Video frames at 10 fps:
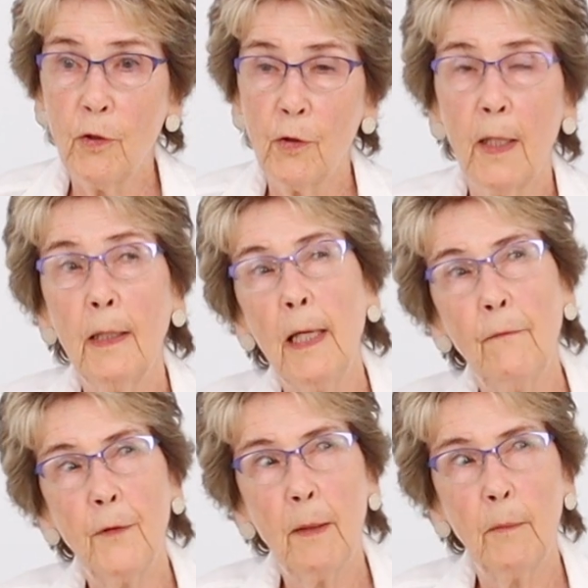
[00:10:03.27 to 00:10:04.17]
So I
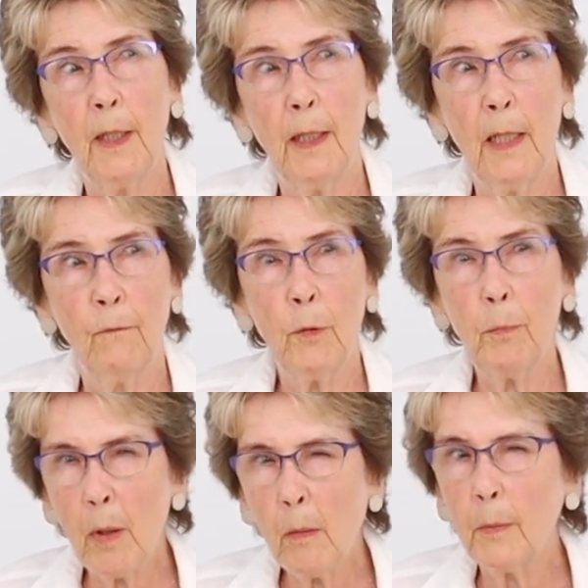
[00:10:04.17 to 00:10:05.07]
left them like that for
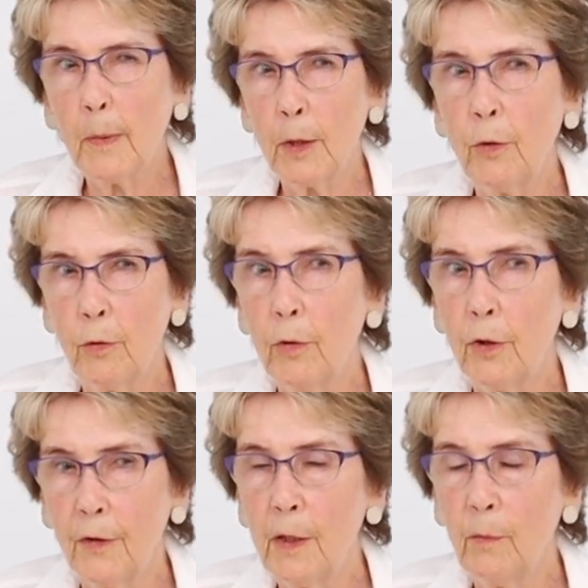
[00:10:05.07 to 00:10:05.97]
probably 2 or
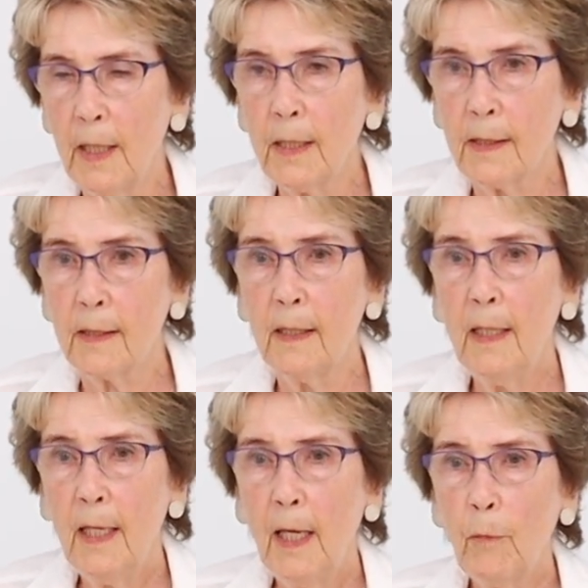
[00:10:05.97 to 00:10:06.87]
3 weeks
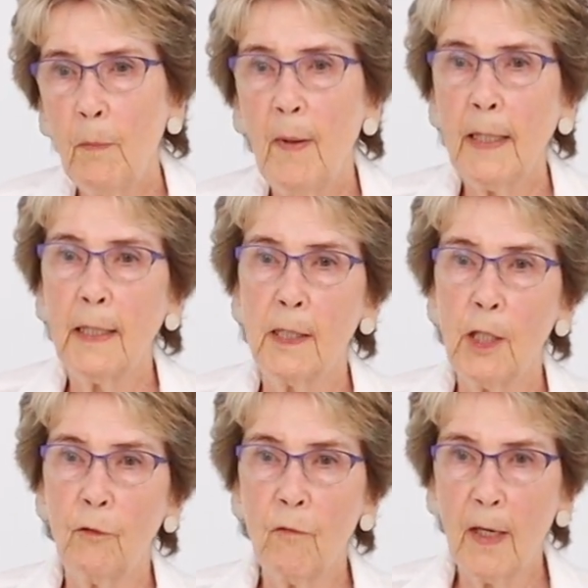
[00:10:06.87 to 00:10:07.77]
and went back and
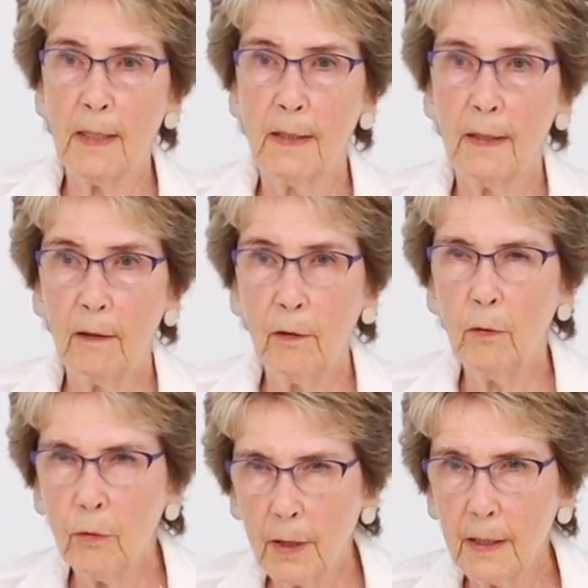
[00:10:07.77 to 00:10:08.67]
said, right,
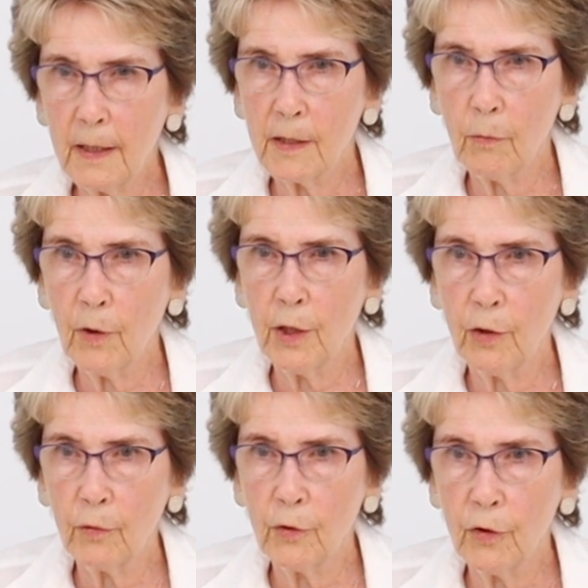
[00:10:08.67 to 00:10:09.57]
look at this, what are you
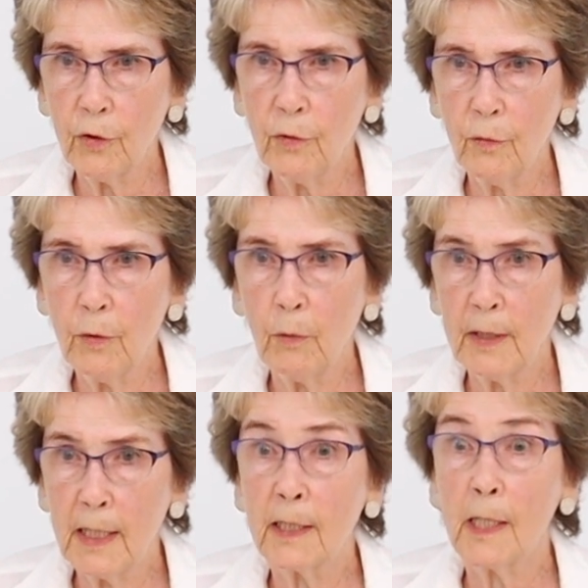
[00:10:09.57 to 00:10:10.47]
going to do?
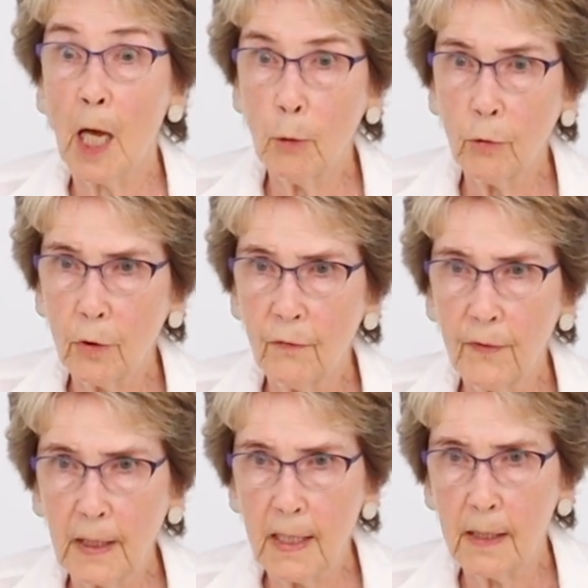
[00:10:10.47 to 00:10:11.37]
Take us out of
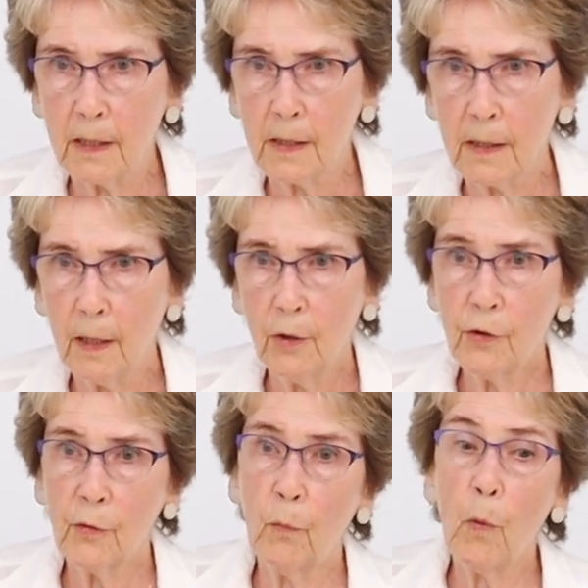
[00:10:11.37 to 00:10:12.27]
the chaos.
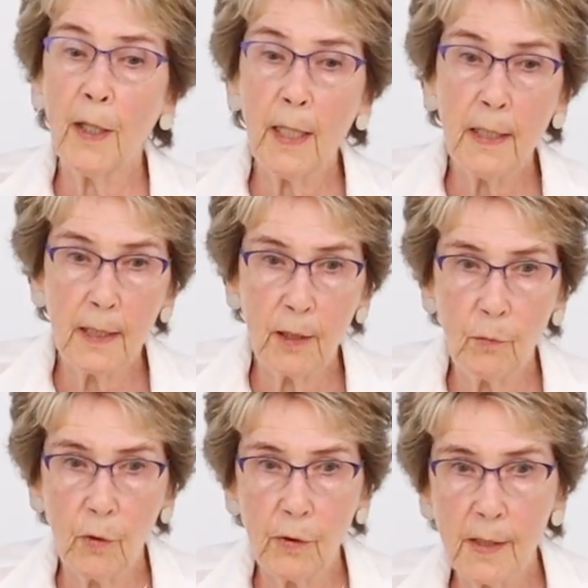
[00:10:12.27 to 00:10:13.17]
So what I did
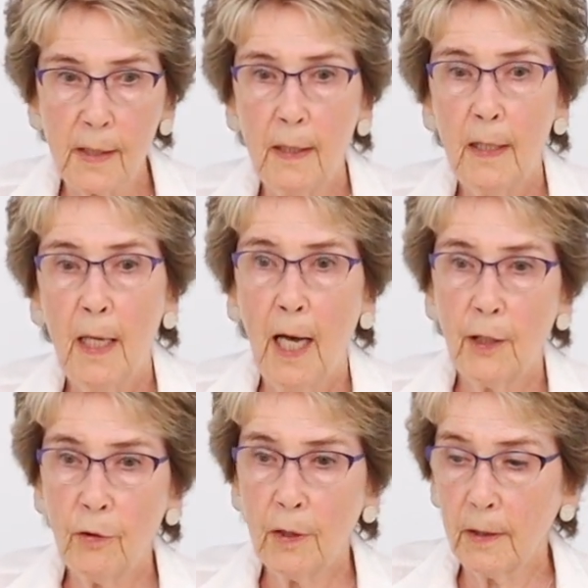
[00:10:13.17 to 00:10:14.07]
was, I
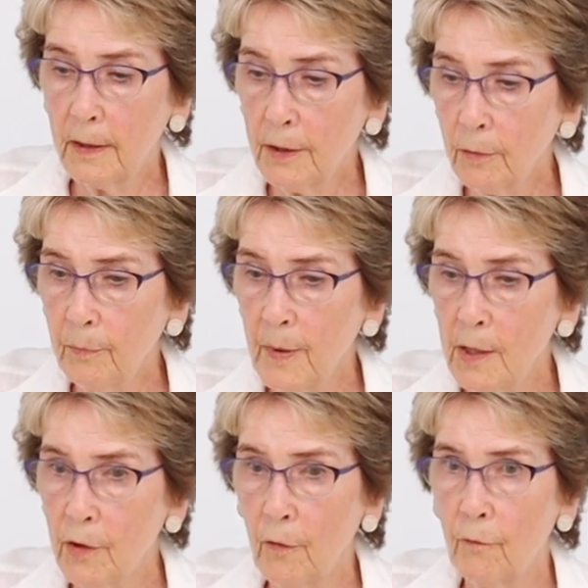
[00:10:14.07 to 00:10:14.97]
took a little
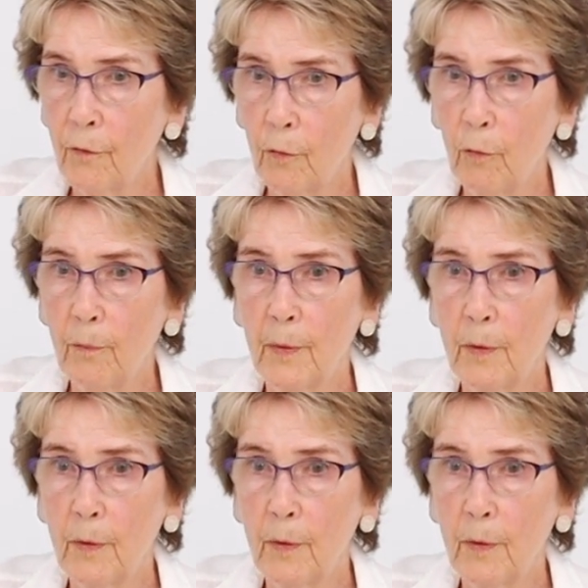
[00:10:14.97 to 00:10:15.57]
piece of rope